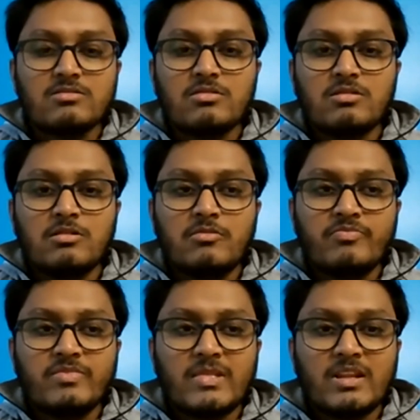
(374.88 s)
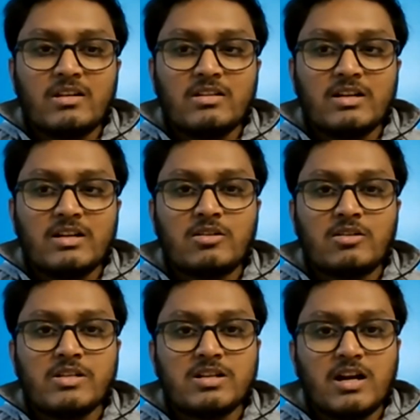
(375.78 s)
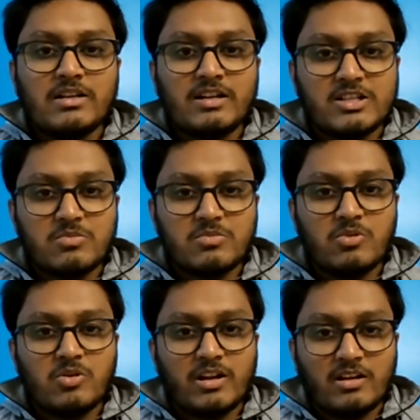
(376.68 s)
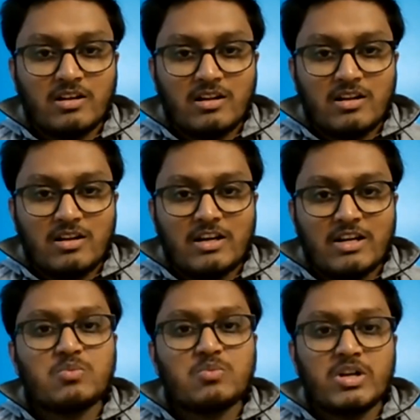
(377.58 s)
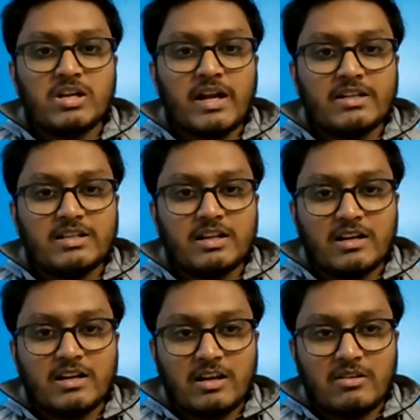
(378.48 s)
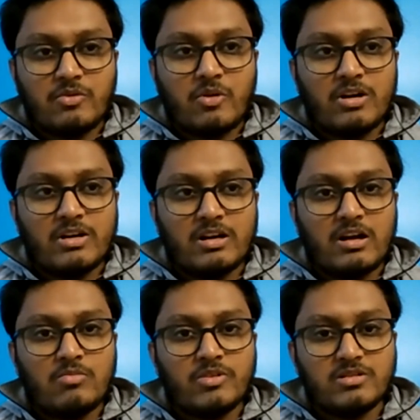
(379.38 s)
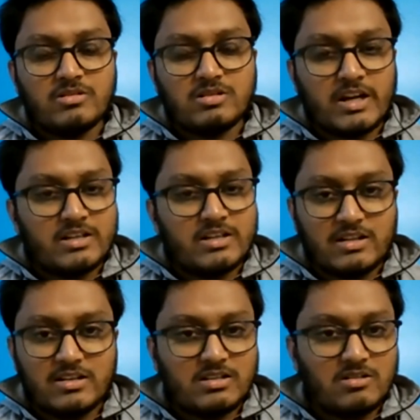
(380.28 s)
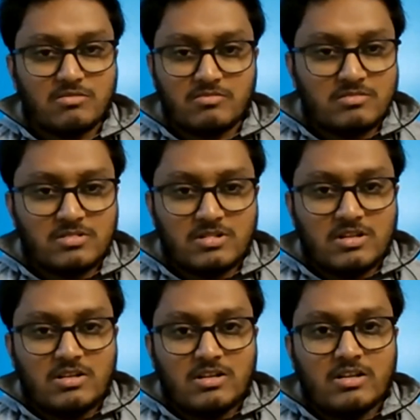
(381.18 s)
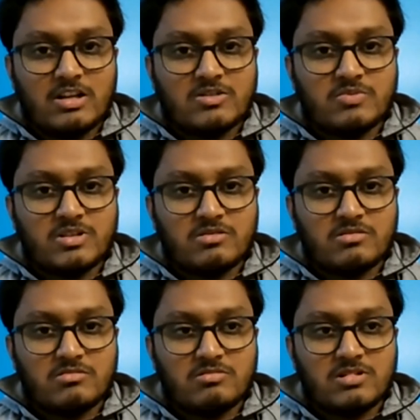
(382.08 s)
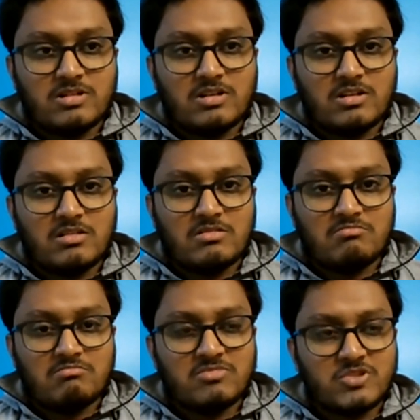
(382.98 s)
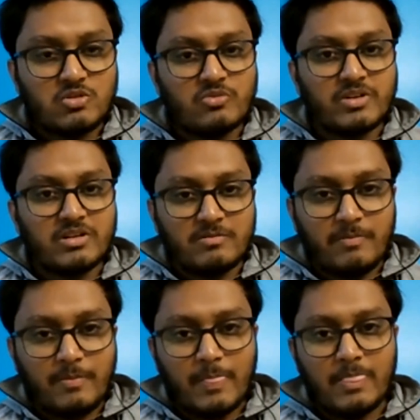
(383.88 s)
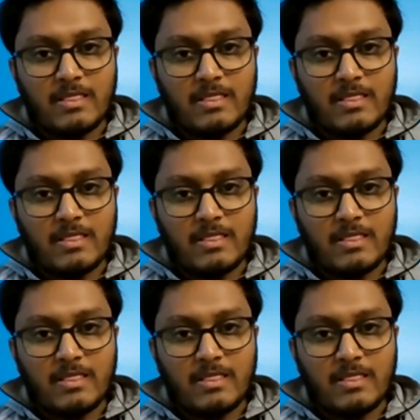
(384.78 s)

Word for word: So uh, that's how I started exploring and exploring writing, and I fall in love with writing. That's how it has been uh, so far.